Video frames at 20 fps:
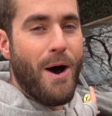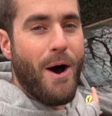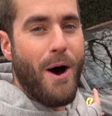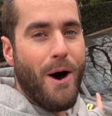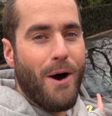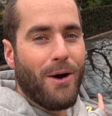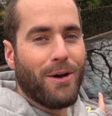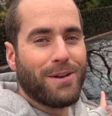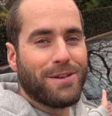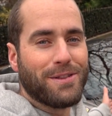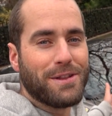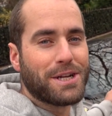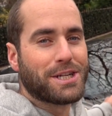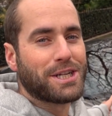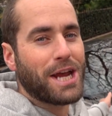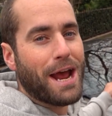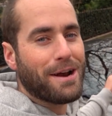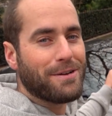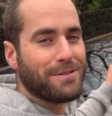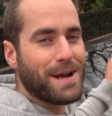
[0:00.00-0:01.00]
on the
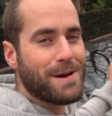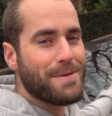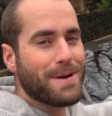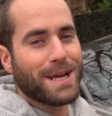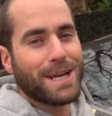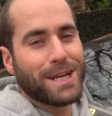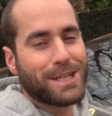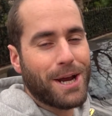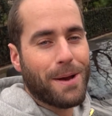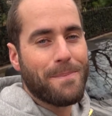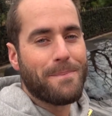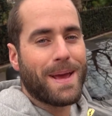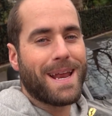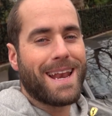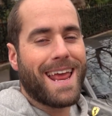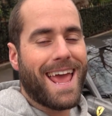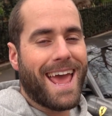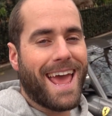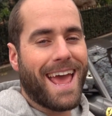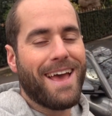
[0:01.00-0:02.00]
channel. Now we're going to jump in
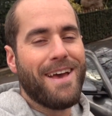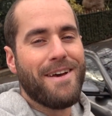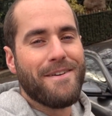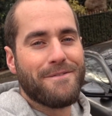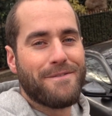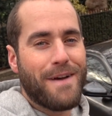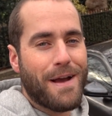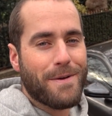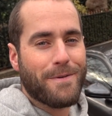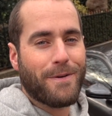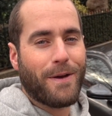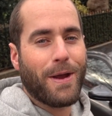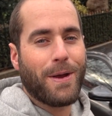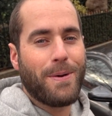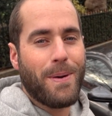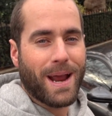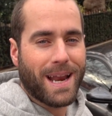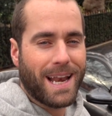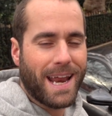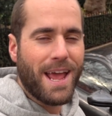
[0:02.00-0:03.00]
here very
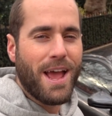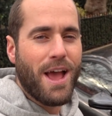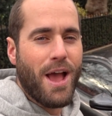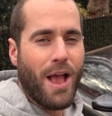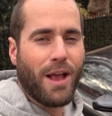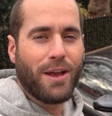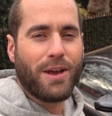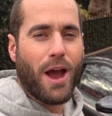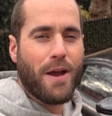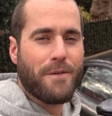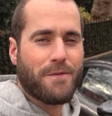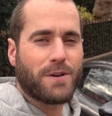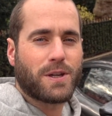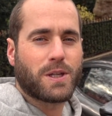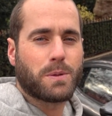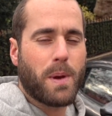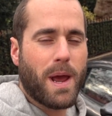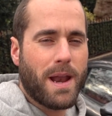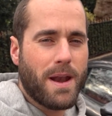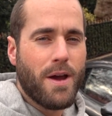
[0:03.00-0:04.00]
quickly and go for a
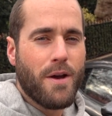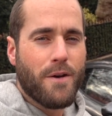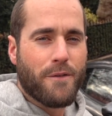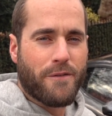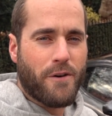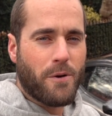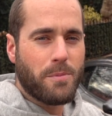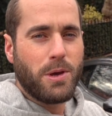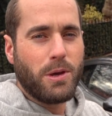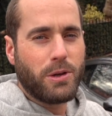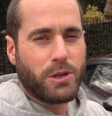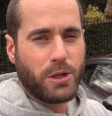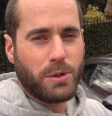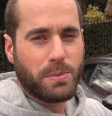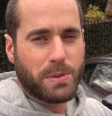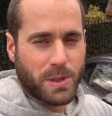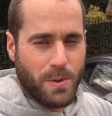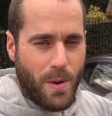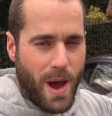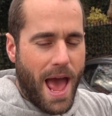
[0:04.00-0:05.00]
spin from
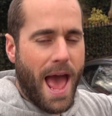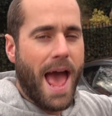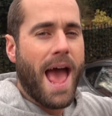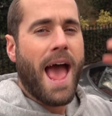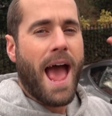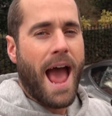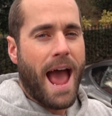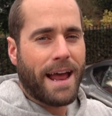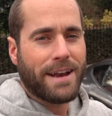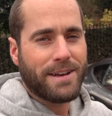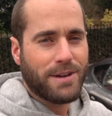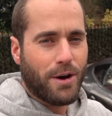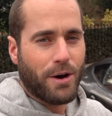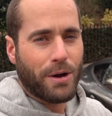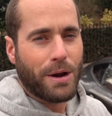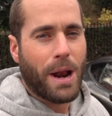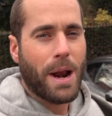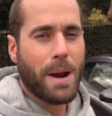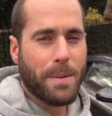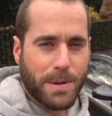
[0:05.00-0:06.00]
YouTube Square and
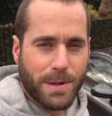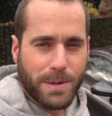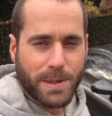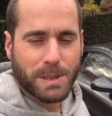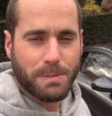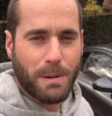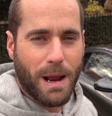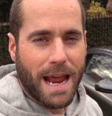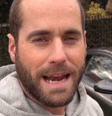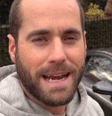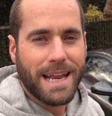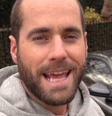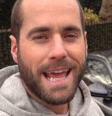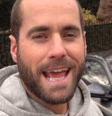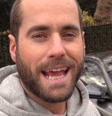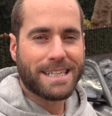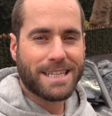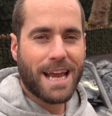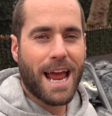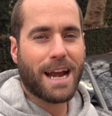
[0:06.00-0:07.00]
on, and I'm going to explain
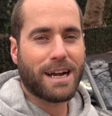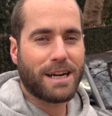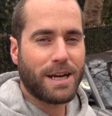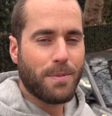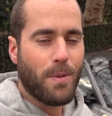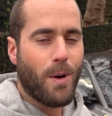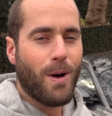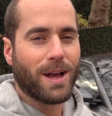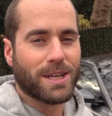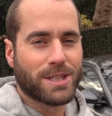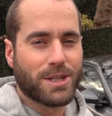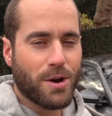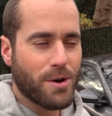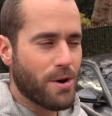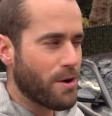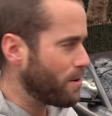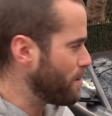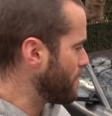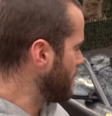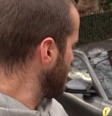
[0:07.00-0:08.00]
exactly what has gone
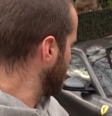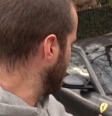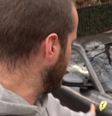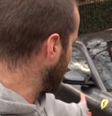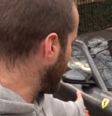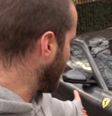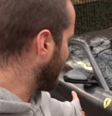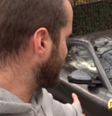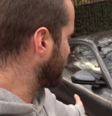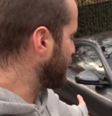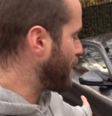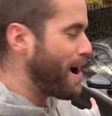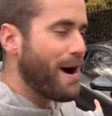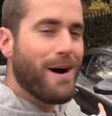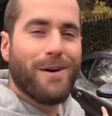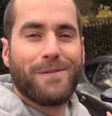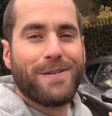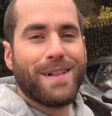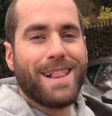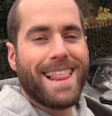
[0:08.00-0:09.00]
on. But the
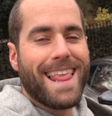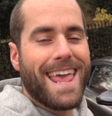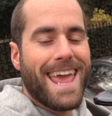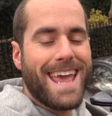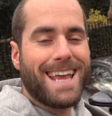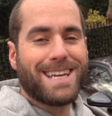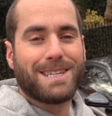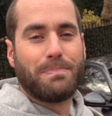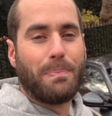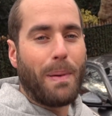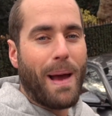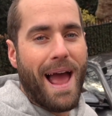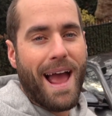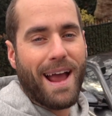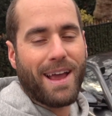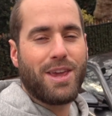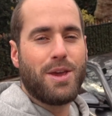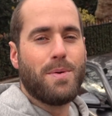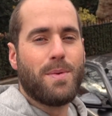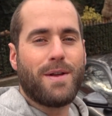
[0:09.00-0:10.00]
F12 is
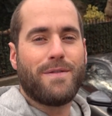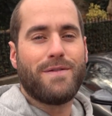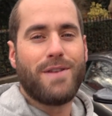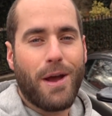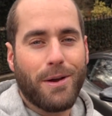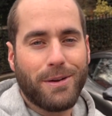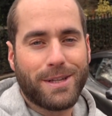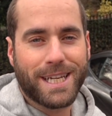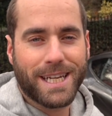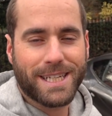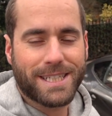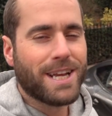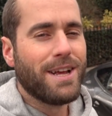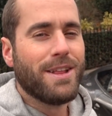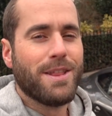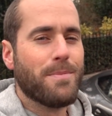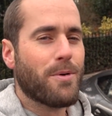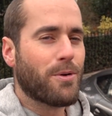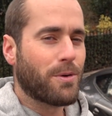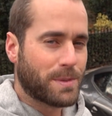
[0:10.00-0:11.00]
back. You will have noticed,
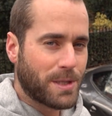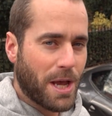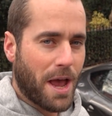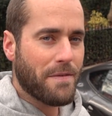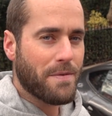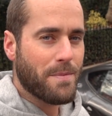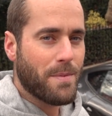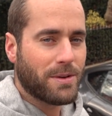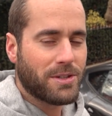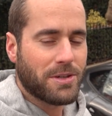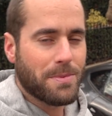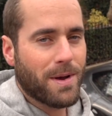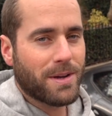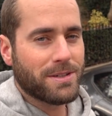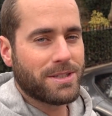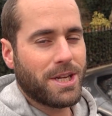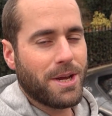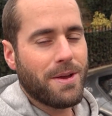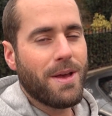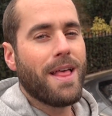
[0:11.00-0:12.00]
the more observant ones
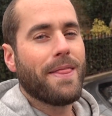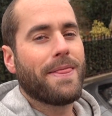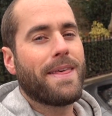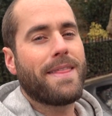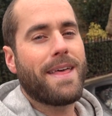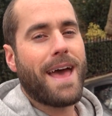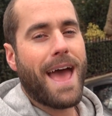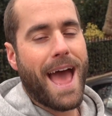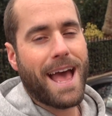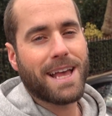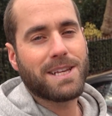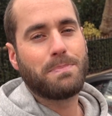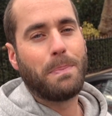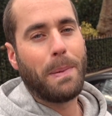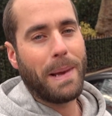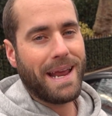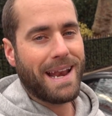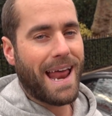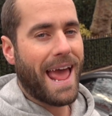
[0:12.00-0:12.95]
amongst you, that there has been